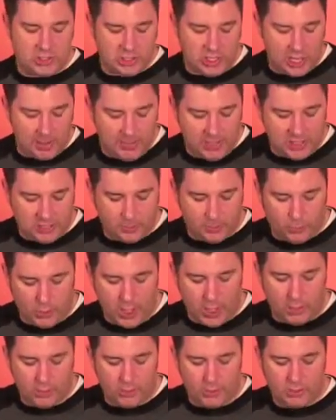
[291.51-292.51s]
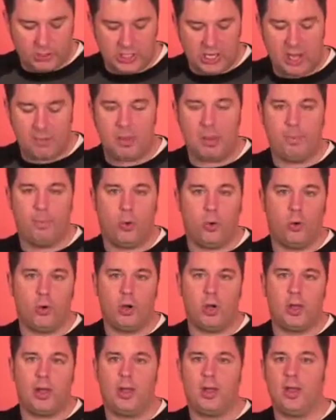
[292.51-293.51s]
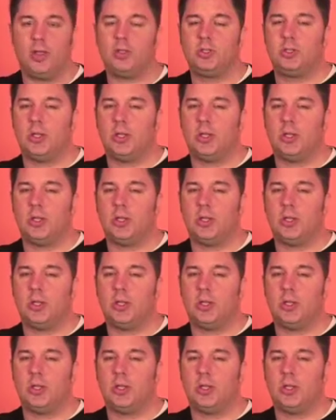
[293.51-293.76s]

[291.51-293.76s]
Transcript: Should I be sprinkled? Should I be poured on?